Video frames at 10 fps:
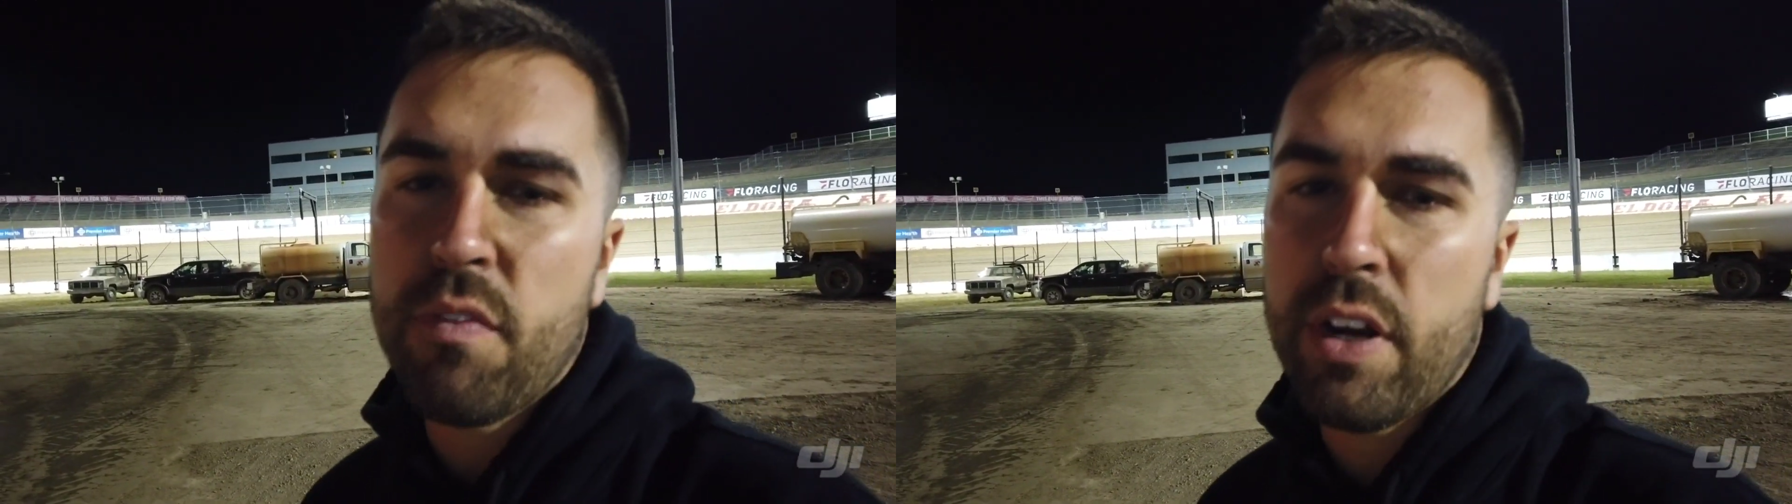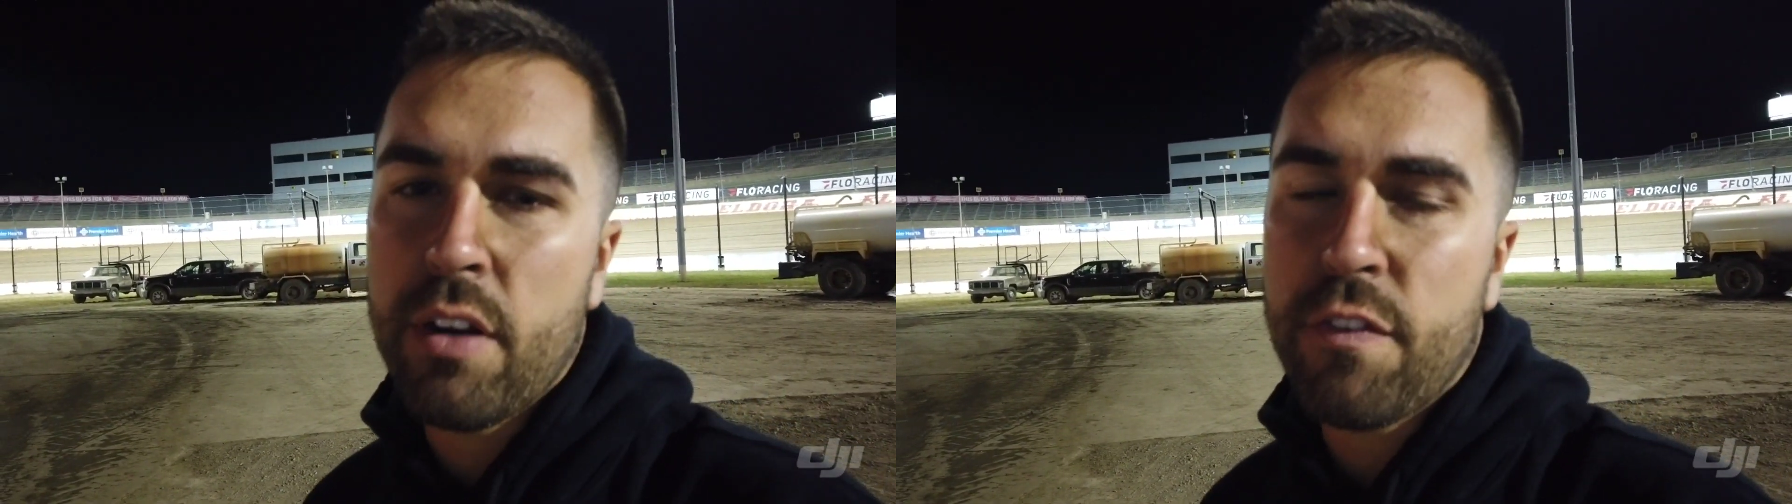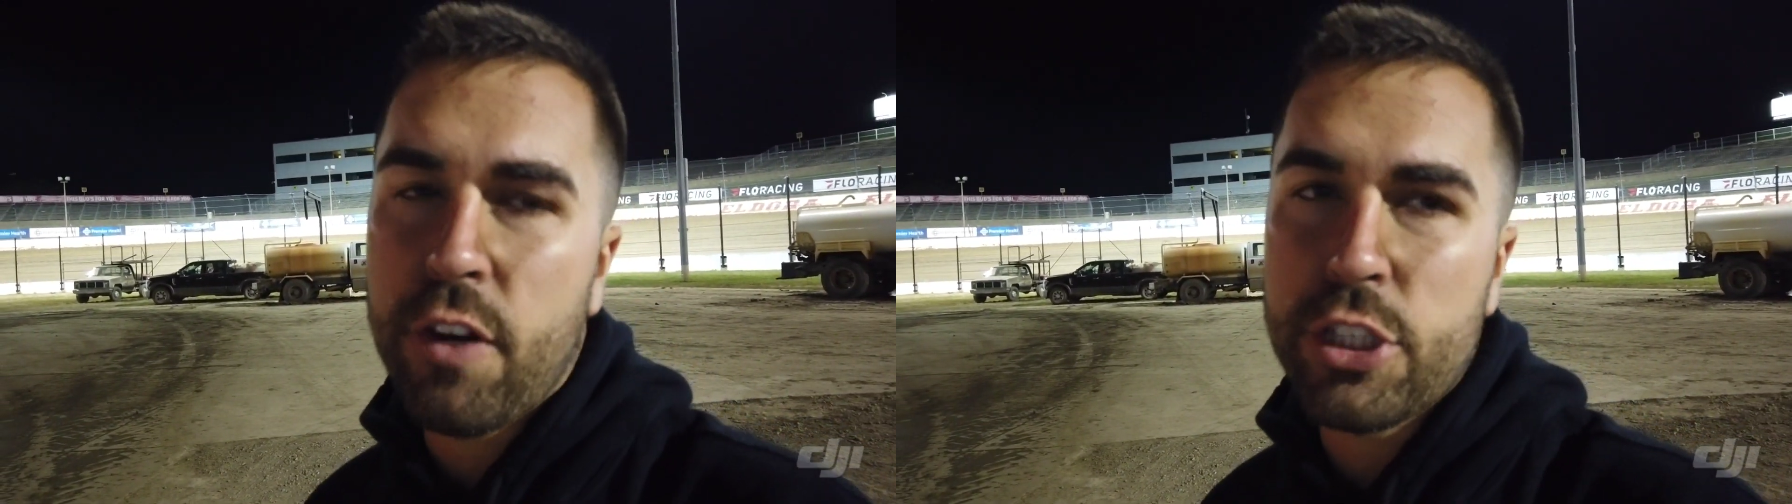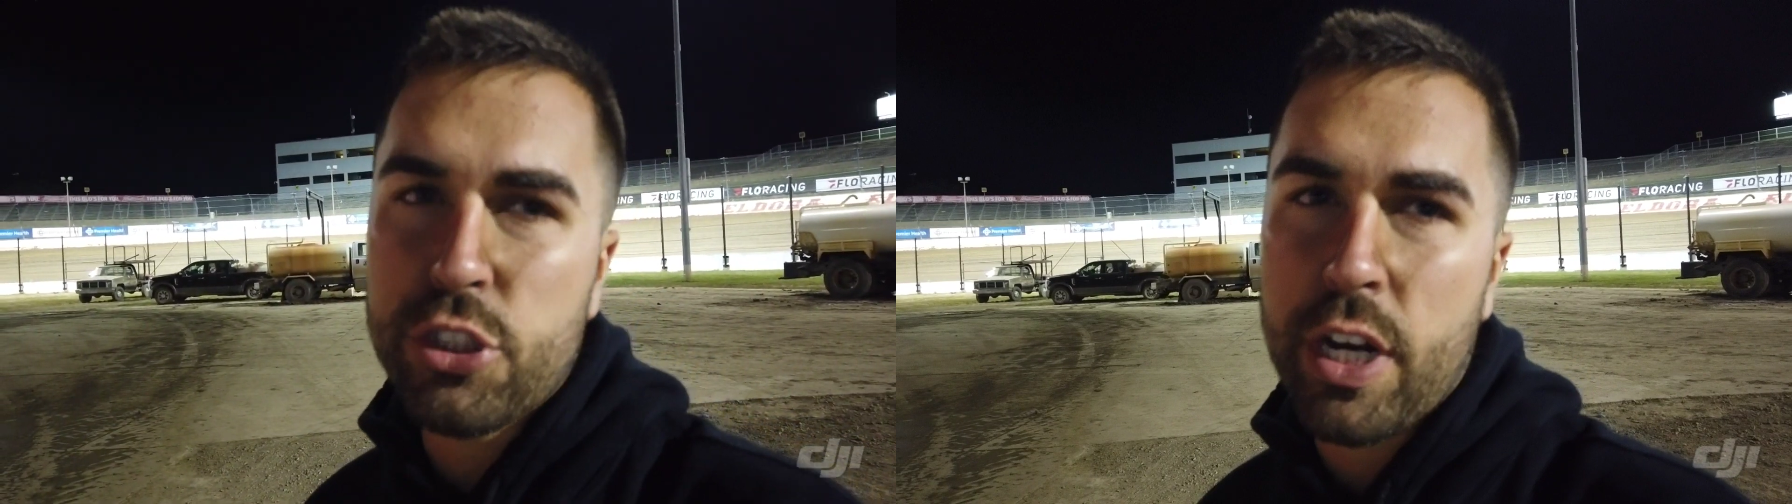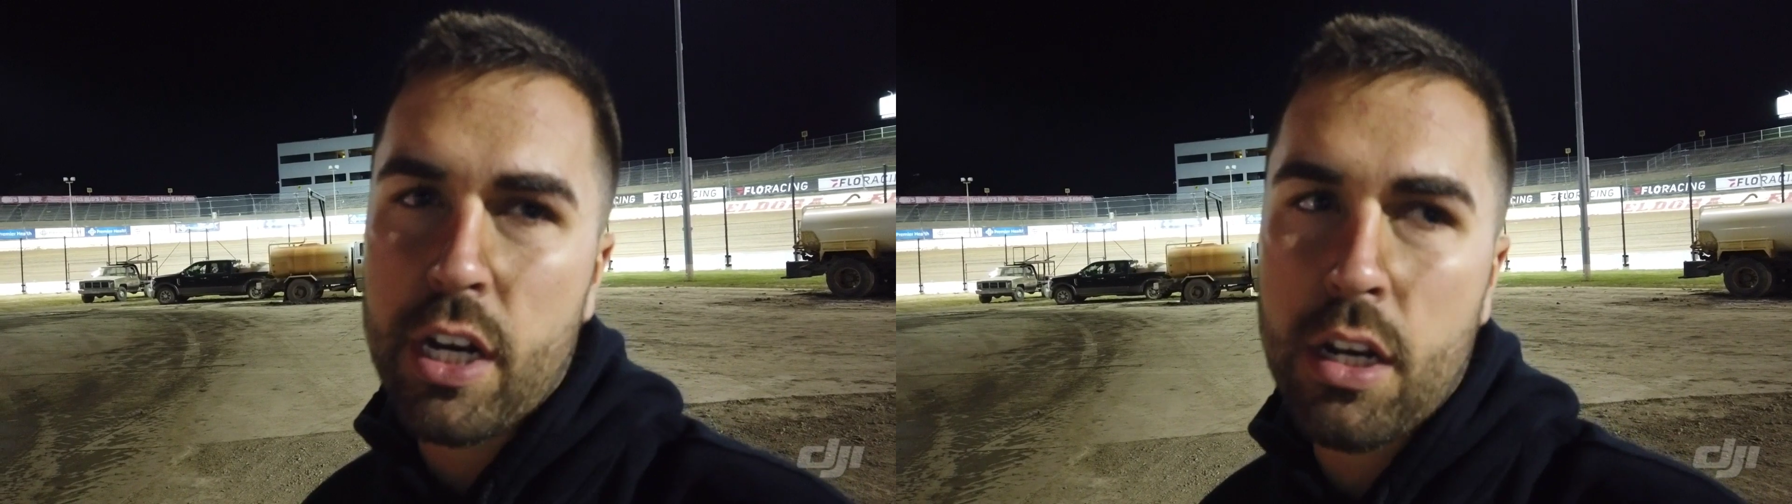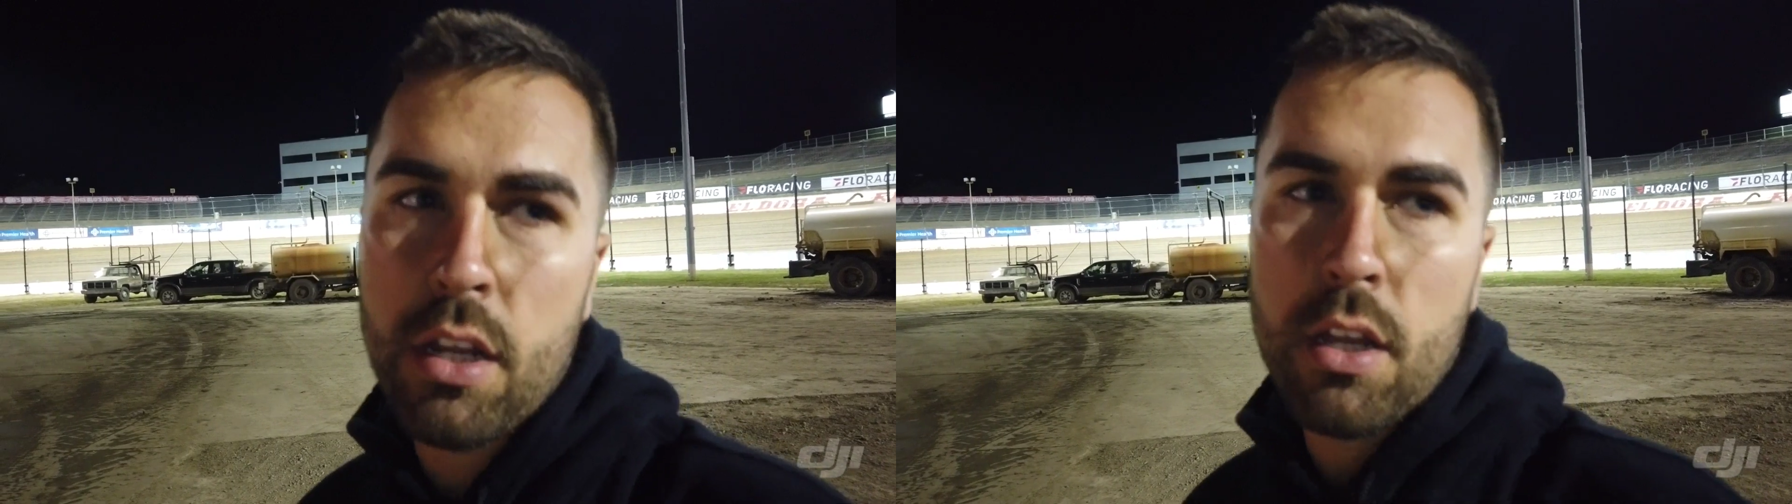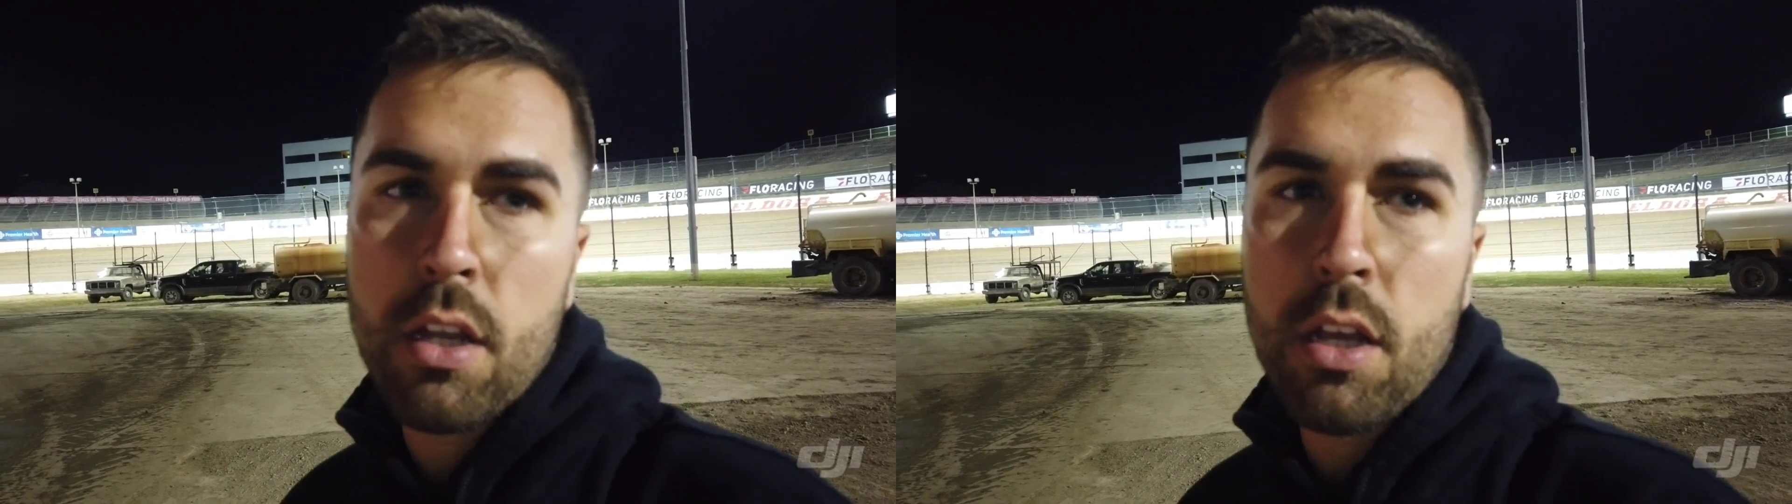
very frustrated.